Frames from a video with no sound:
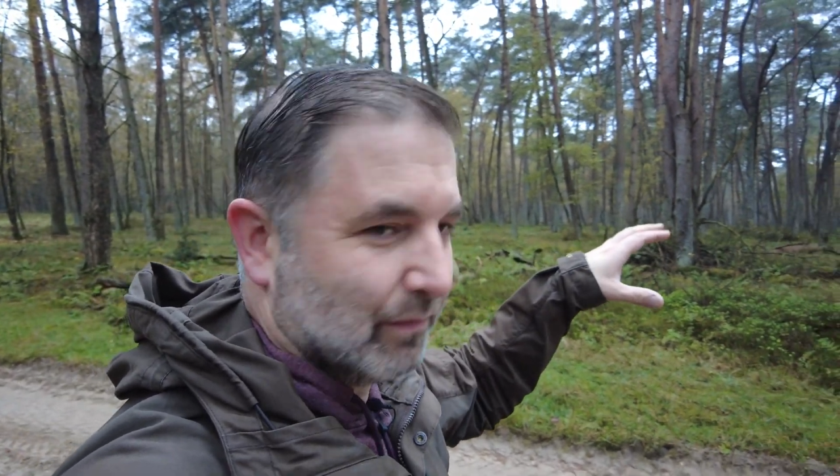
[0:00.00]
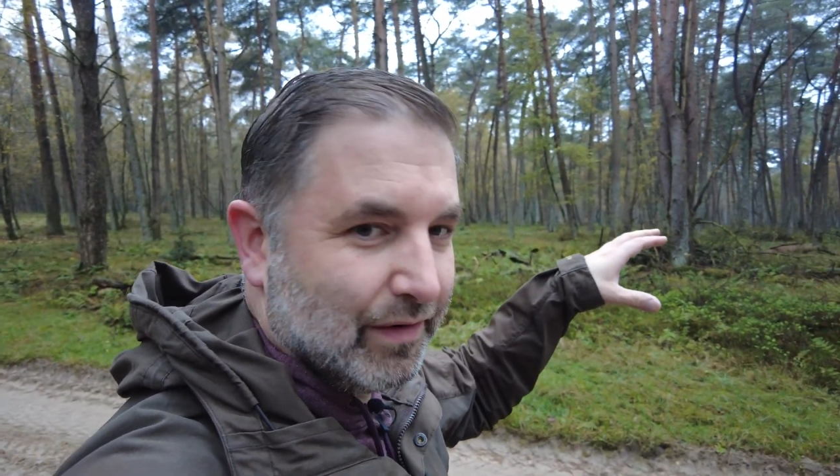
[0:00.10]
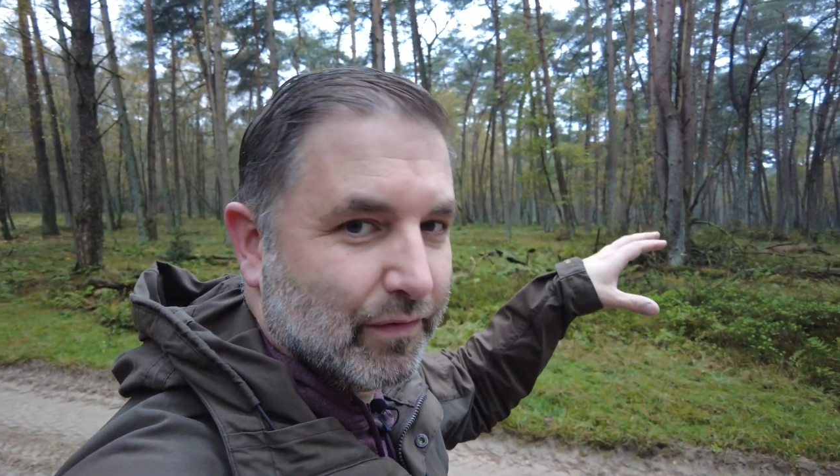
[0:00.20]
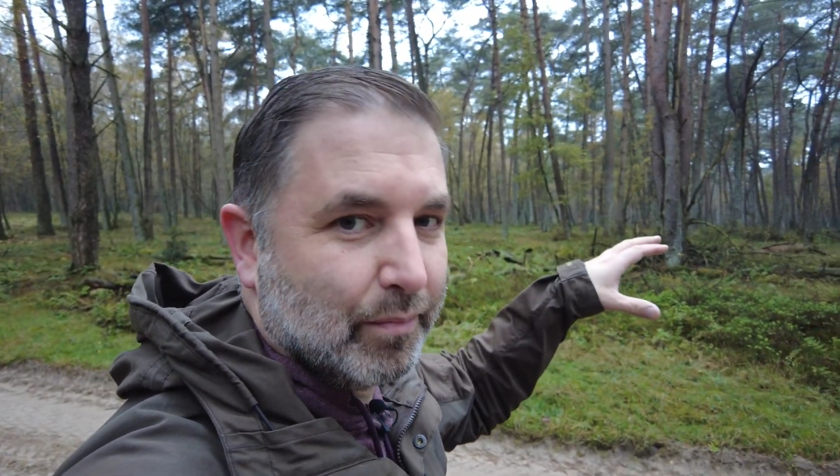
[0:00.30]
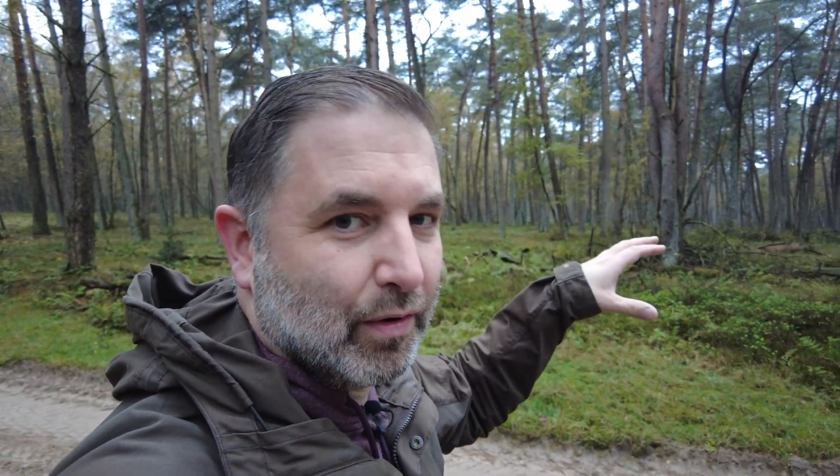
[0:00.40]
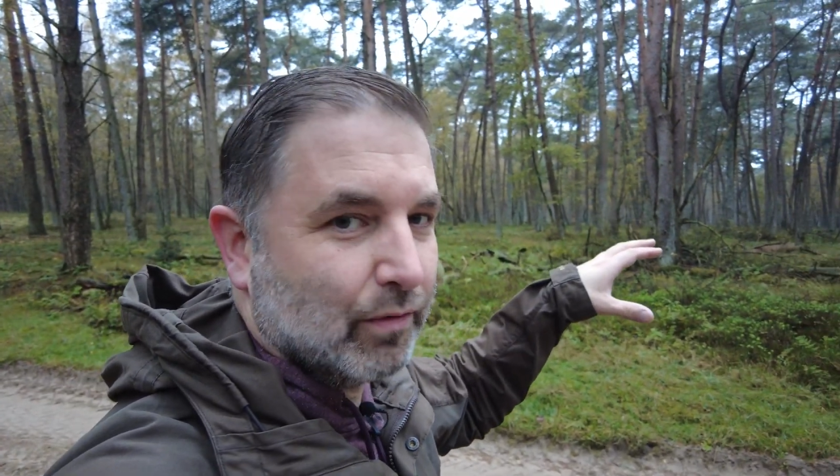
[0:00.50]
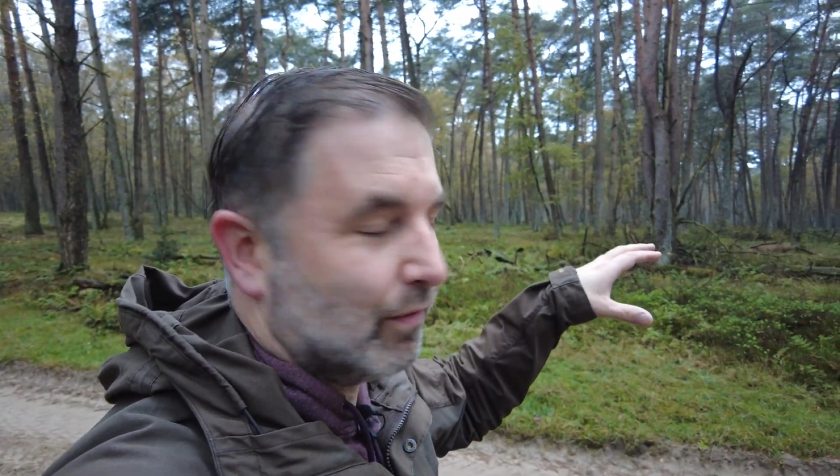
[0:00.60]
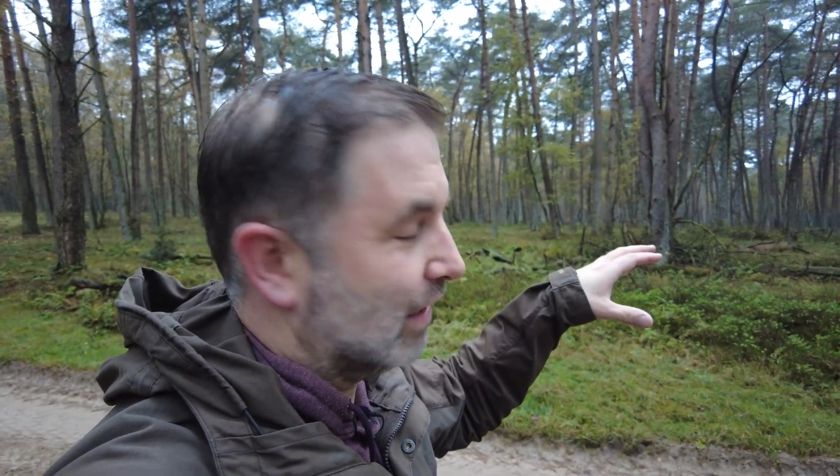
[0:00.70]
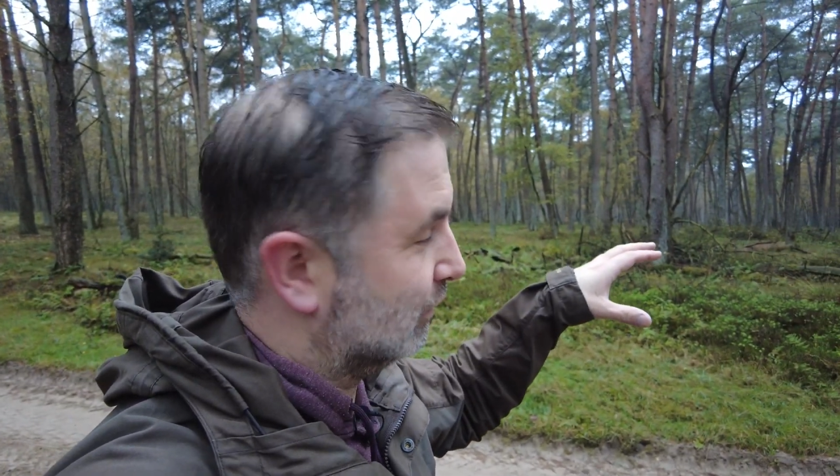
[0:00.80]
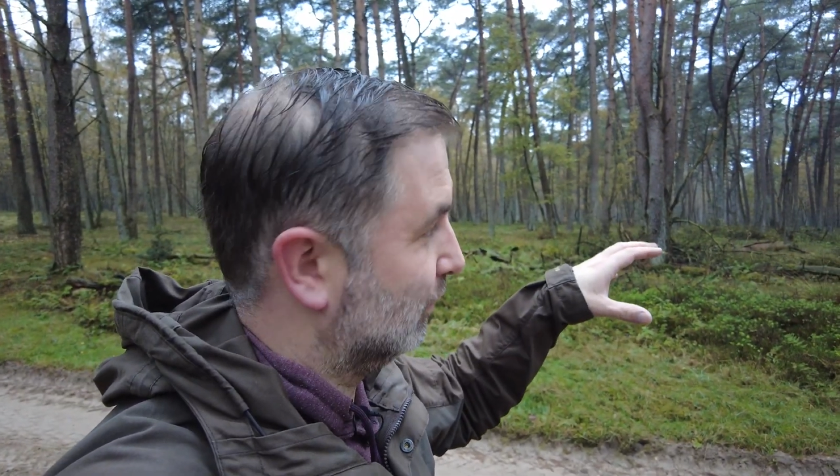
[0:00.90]
with the
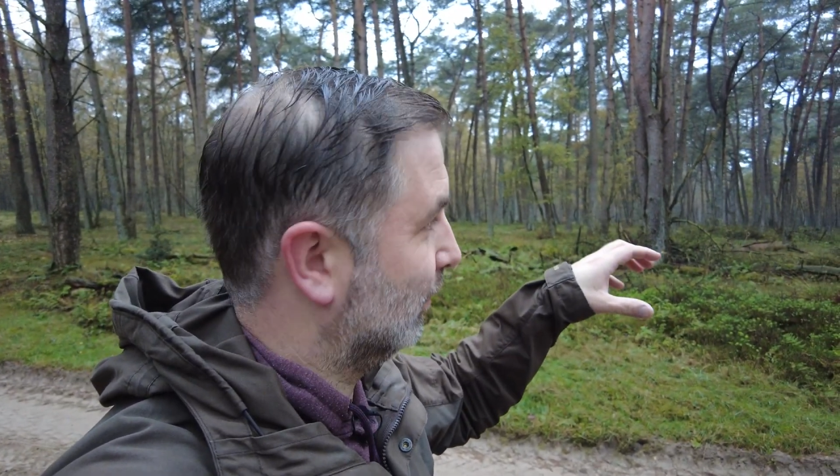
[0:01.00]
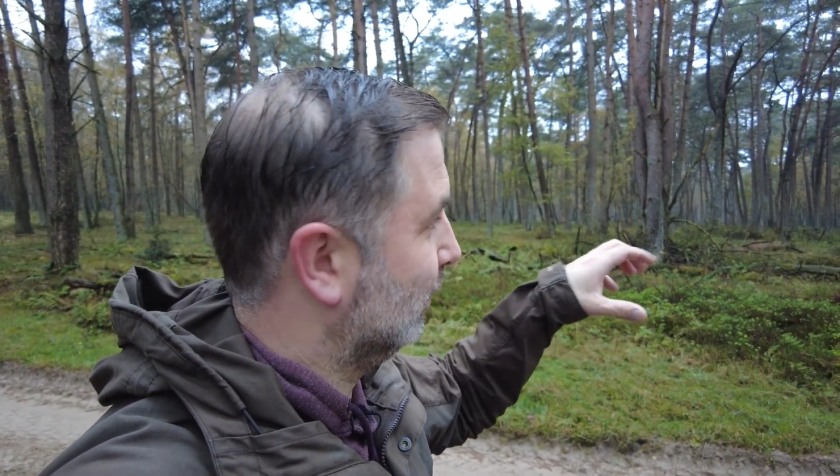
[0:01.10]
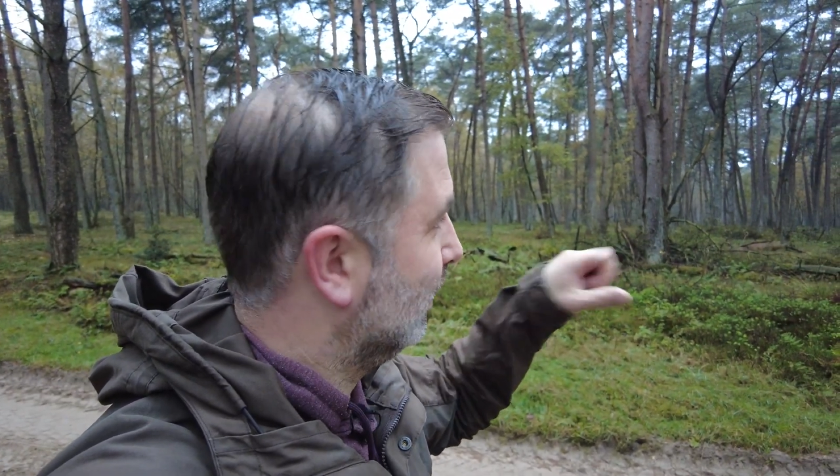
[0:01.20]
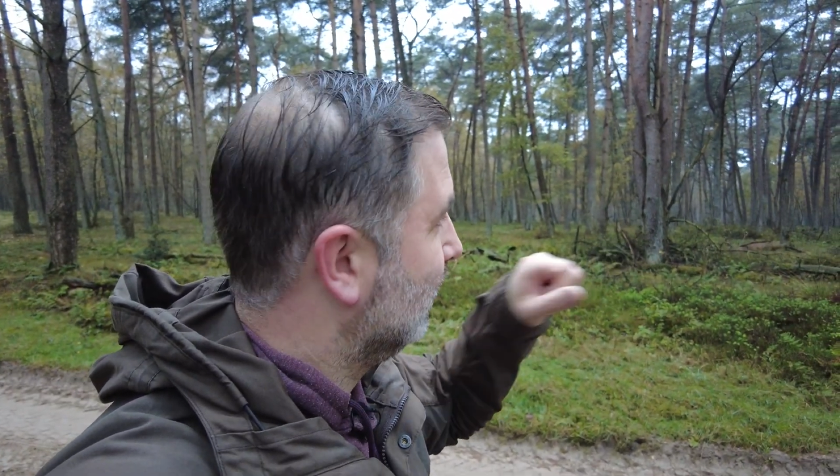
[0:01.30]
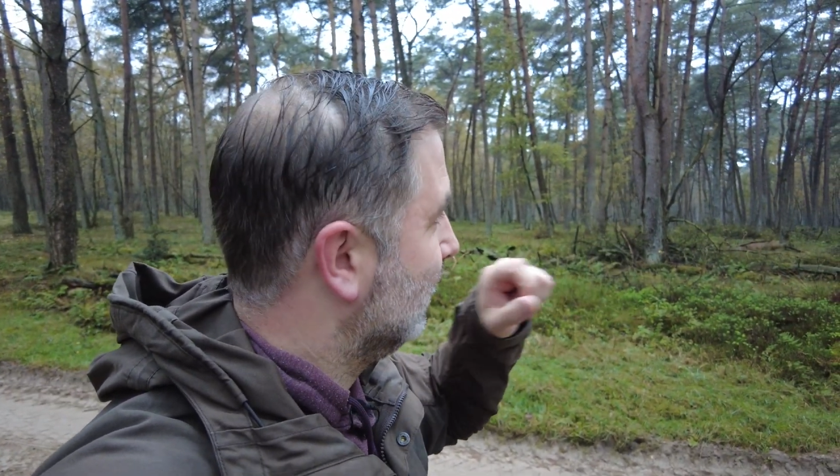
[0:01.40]
polarizer on,